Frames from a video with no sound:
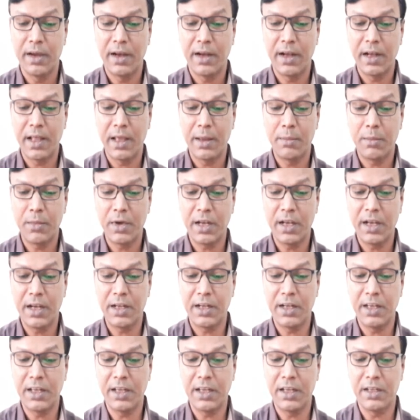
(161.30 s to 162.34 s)
and I am
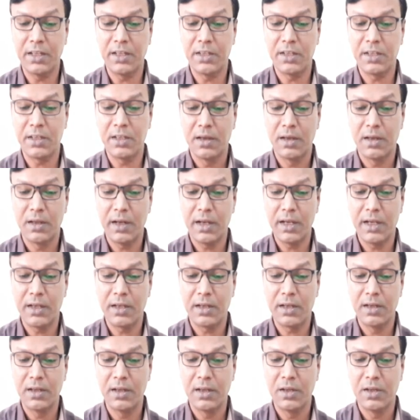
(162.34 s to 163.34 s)
connecting it right